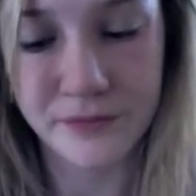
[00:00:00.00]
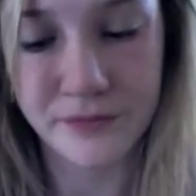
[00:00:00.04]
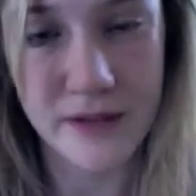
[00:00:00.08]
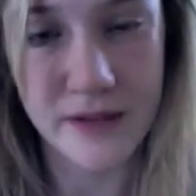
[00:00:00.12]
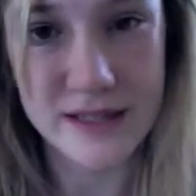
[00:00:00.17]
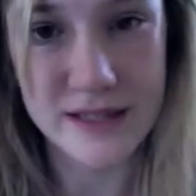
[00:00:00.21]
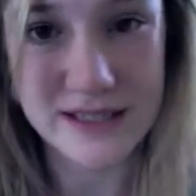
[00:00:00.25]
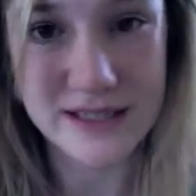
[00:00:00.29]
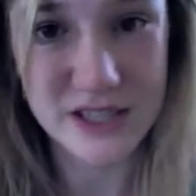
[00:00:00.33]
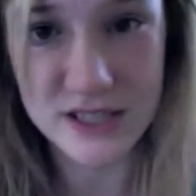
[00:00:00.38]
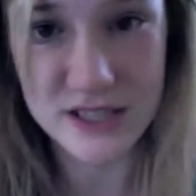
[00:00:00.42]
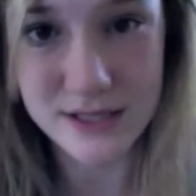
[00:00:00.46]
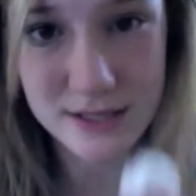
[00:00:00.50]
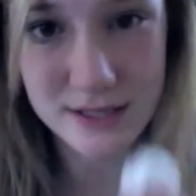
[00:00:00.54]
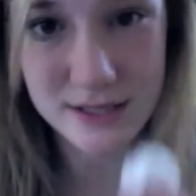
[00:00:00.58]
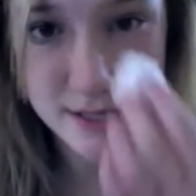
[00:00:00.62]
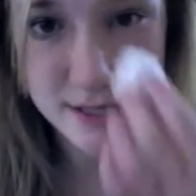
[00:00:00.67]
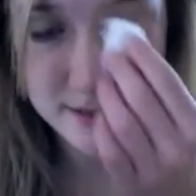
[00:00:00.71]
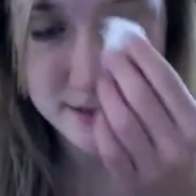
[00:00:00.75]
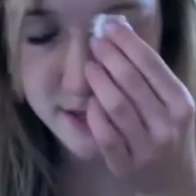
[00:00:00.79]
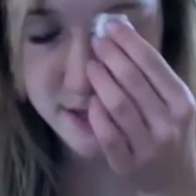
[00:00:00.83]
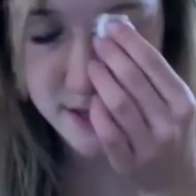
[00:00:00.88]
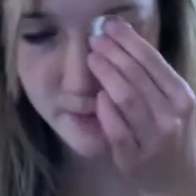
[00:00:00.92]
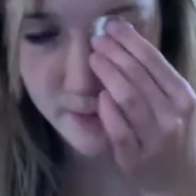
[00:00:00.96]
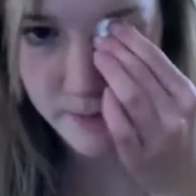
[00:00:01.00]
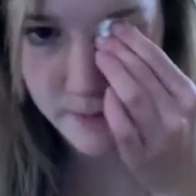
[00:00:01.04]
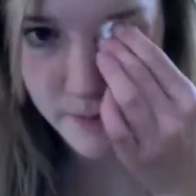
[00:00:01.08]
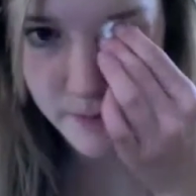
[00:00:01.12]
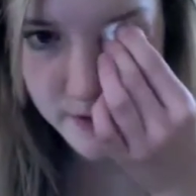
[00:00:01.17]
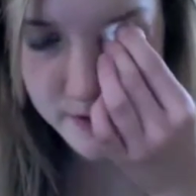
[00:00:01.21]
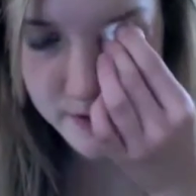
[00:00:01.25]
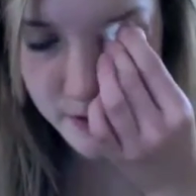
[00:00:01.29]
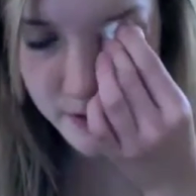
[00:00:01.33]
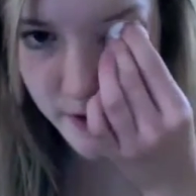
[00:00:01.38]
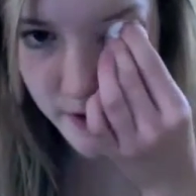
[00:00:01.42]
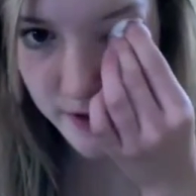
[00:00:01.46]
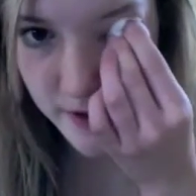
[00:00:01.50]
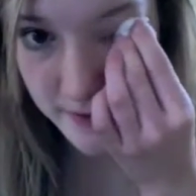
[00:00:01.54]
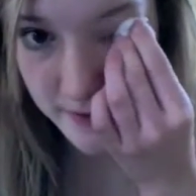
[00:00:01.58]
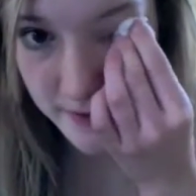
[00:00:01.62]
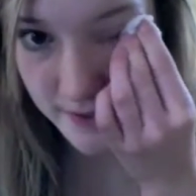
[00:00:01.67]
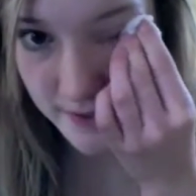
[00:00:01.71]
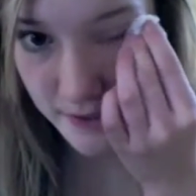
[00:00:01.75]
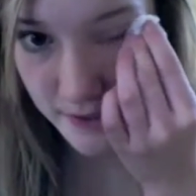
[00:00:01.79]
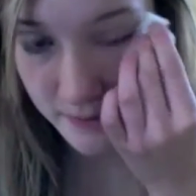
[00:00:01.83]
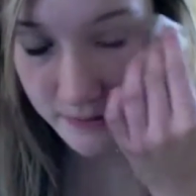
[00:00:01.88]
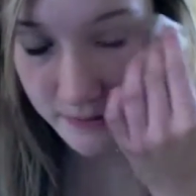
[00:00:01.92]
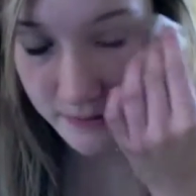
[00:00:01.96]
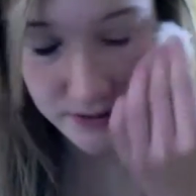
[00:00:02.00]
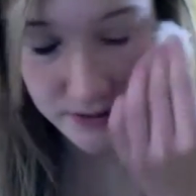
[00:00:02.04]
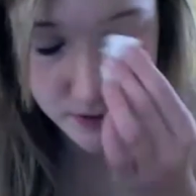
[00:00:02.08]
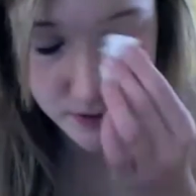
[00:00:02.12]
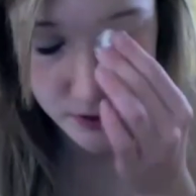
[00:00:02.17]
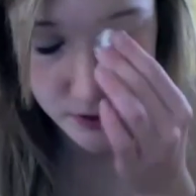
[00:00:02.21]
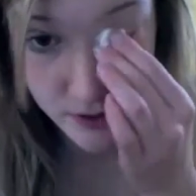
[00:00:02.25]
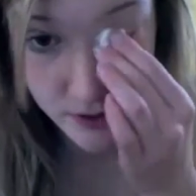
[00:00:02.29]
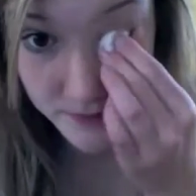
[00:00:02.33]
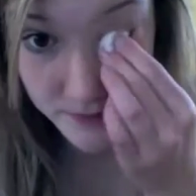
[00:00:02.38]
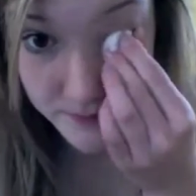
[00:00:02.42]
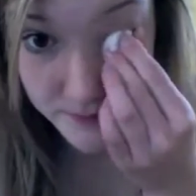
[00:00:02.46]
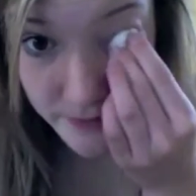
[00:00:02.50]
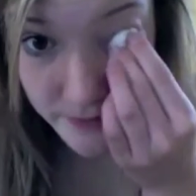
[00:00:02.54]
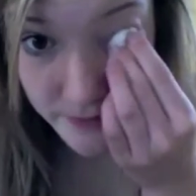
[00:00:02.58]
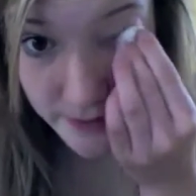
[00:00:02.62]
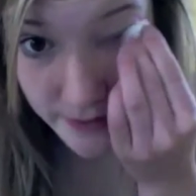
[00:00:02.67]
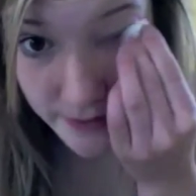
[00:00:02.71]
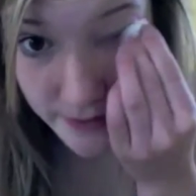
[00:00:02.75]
it's okay to get in them, it doesn't hurt.